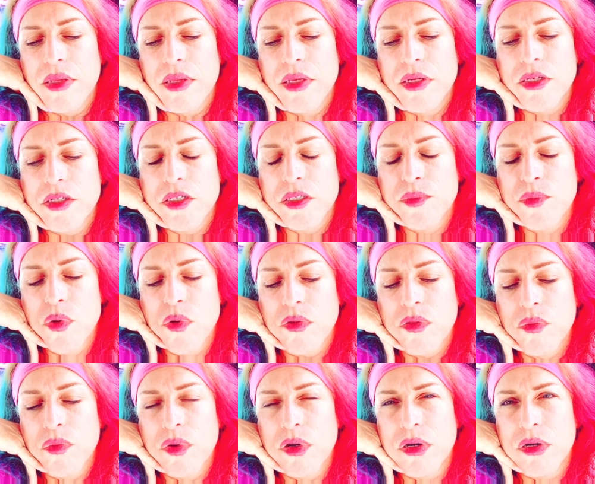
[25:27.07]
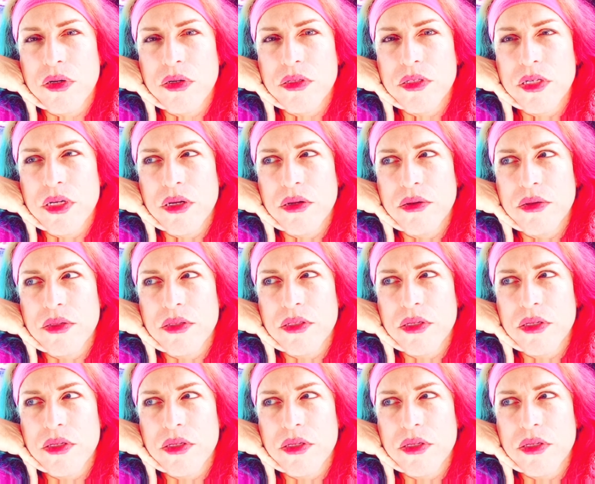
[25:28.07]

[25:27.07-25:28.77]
He just spoke the words, and